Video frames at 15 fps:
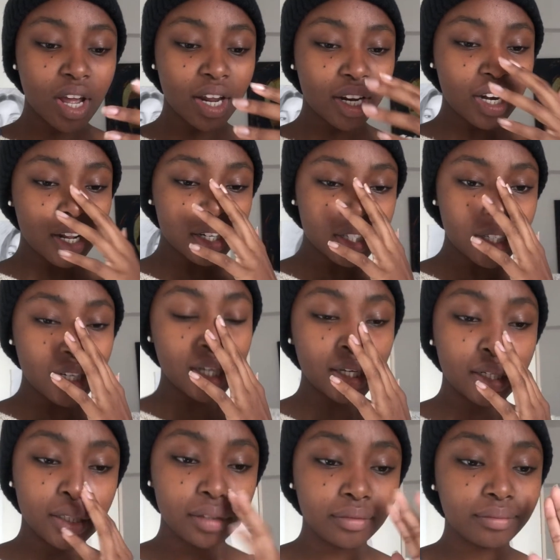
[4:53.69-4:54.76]
I can actually,
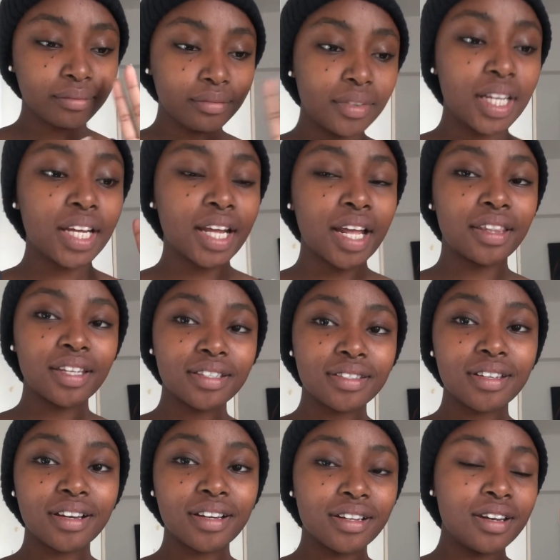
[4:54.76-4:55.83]
get this
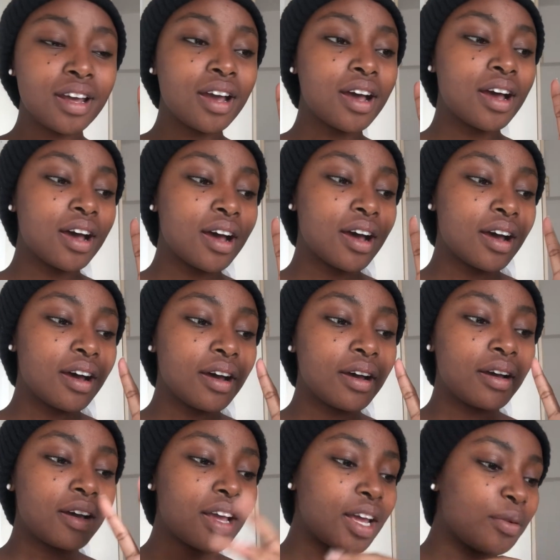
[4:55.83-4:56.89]
done.
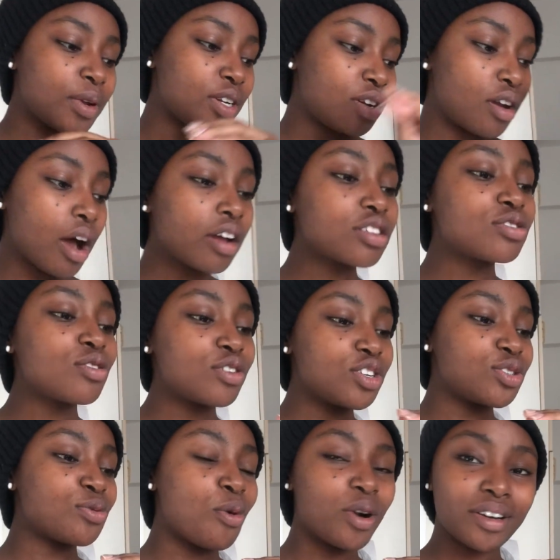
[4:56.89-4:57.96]
Anyway, long story
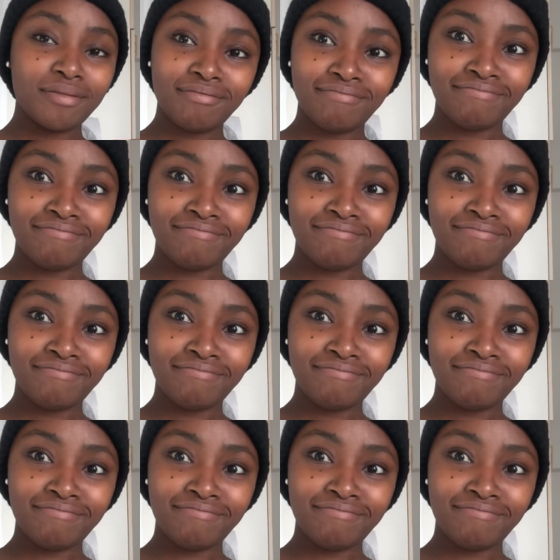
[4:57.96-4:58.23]
short,